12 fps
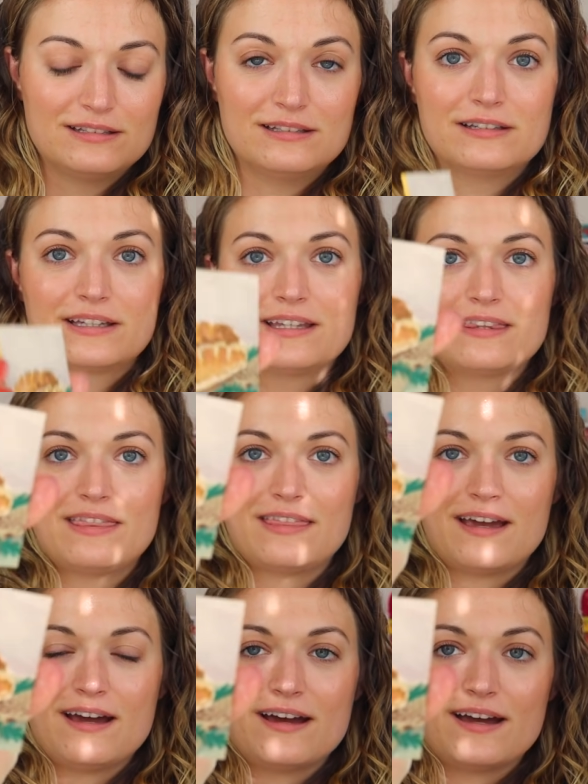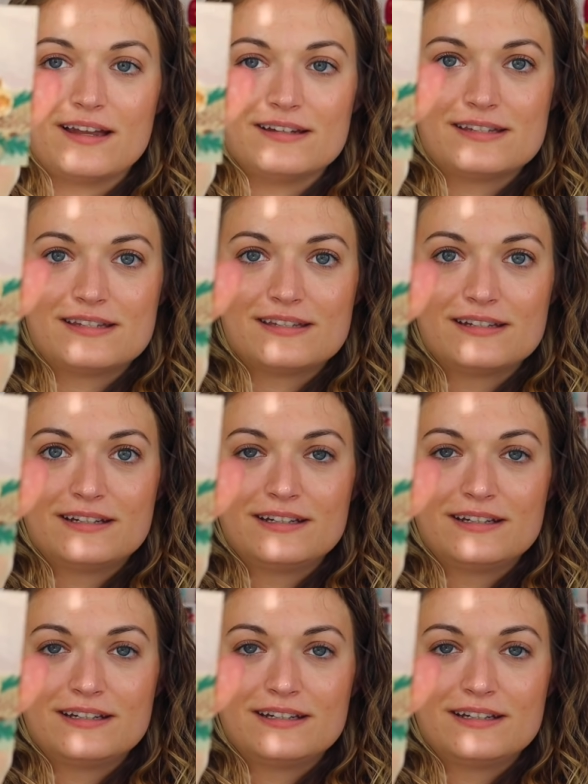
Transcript: Look at that.